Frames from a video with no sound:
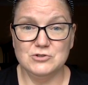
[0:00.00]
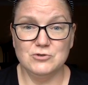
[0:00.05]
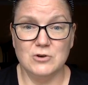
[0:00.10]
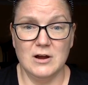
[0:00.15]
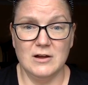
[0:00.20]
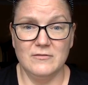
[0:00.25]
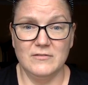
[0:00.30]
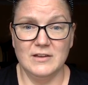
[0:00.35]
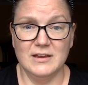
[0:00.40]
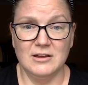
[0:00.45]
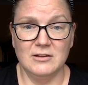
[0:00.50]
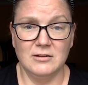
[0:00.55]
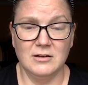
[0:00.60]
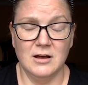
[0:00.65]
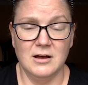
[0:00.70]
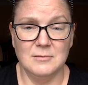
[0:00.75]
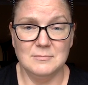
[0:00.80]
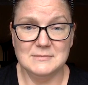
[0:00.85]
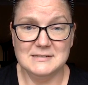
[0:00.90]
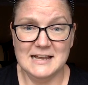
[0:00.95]
driving
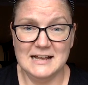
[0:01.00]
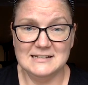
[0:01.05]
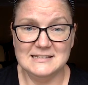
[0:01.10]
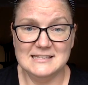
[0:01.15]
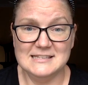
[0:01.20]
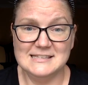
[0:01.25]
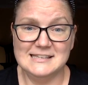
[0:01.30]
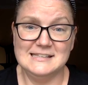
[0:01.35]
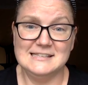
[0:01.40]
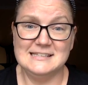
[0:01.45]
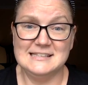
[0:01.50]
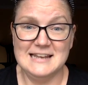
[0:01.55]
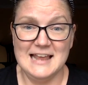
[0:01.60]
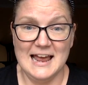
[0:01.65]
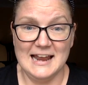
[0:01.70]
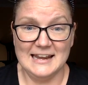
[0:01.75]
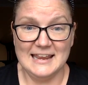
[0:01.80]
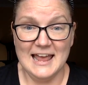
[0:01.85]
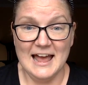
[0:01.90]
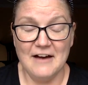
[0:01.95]
um, down to
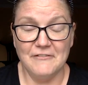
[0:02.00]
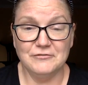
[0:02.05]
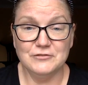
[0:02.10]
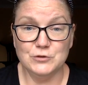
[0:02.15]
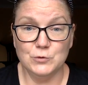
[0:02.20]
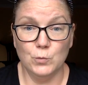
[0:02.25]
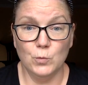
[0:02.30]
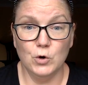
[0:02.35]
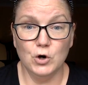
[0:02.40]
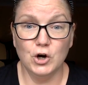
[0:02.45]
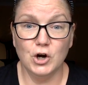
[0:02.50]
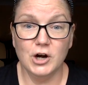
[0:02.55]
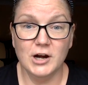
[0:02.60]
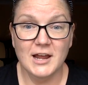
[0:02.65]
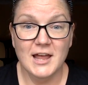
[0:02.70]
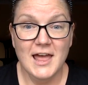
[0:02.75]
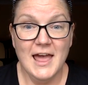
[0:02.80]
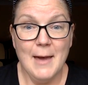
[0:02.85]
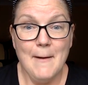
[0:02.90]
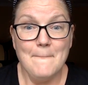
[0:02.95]
Cincinnati after work.
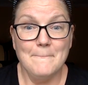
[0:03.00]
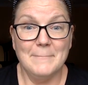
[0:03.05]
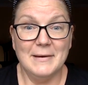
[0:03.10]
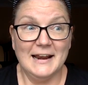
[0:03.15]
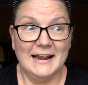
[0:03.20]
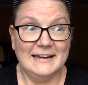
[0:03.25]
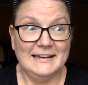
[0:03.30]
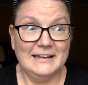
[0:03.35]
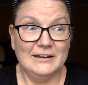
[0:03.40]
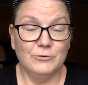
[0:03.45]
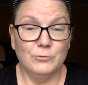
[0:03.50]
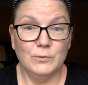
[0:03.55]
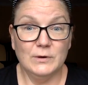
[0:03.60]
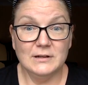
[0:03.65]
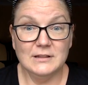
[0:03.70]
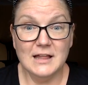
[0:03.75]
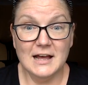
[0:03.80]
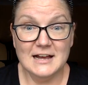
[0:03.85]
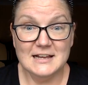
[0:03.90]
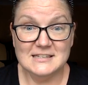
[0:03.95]
But I didn't
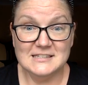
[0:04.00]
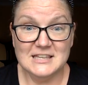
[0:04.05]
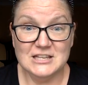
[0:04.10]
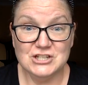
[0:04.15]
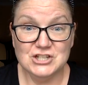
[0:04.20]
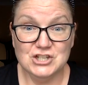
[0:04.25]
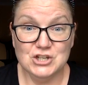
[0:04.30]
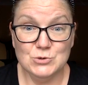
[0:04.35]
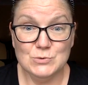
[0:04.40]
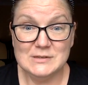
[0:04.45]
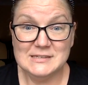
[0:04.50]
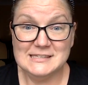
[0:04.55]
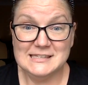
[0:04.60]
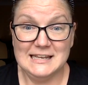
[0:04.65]
realize that she was